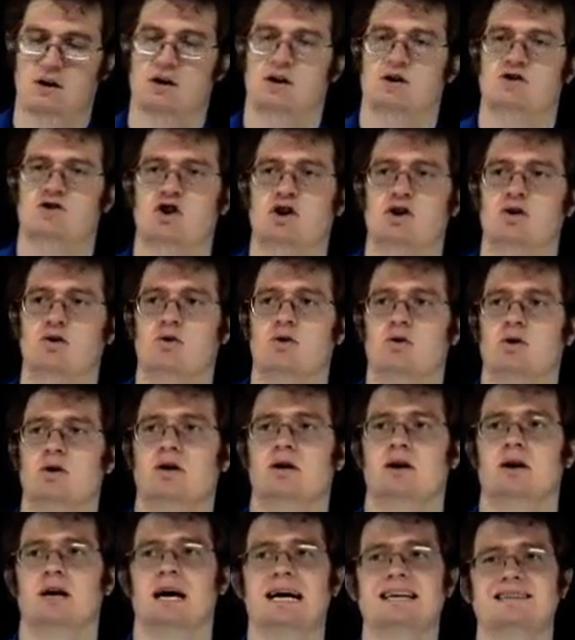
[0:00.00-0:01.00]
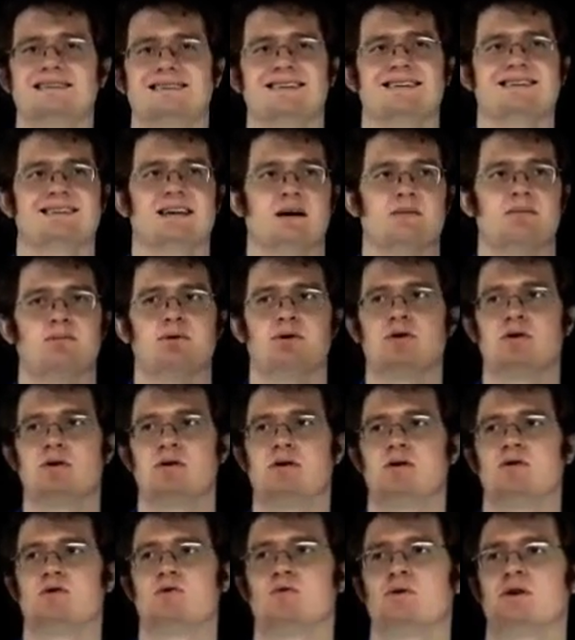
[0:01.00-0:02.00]
So, as an example,
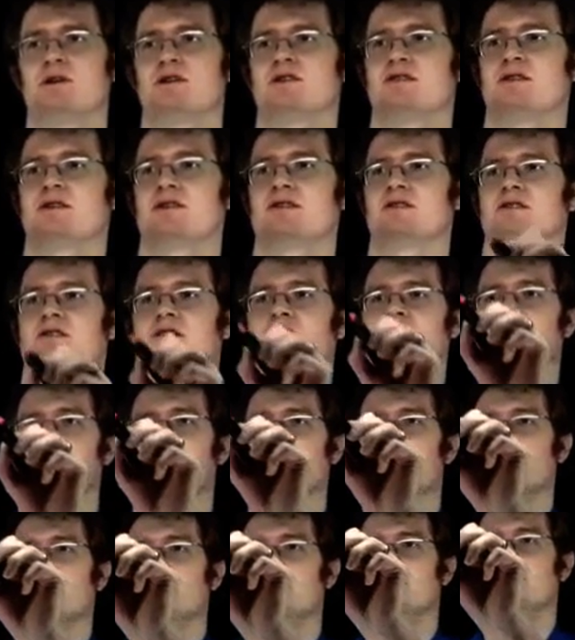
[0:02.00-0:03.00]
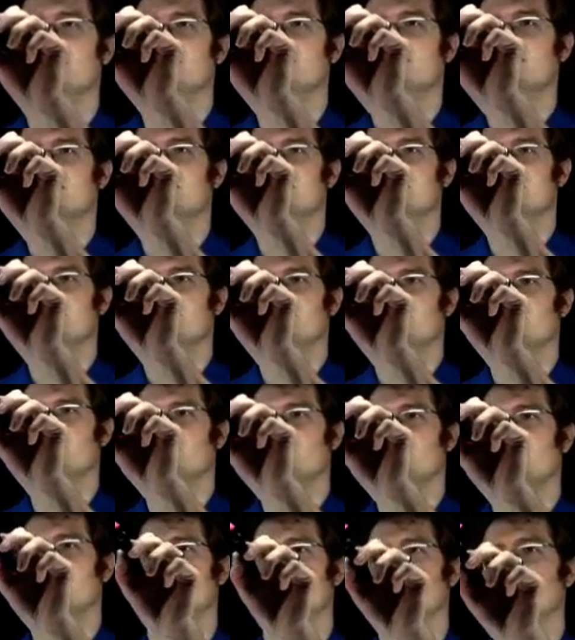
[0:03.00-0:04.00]
let's consider the system of
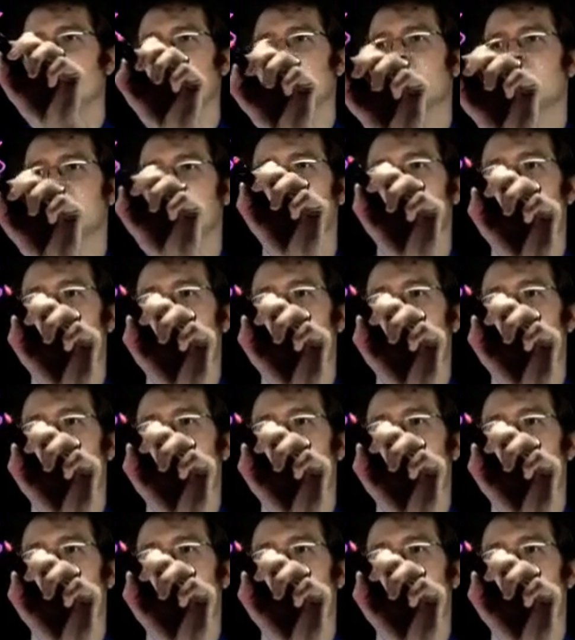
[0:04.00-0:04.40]
equations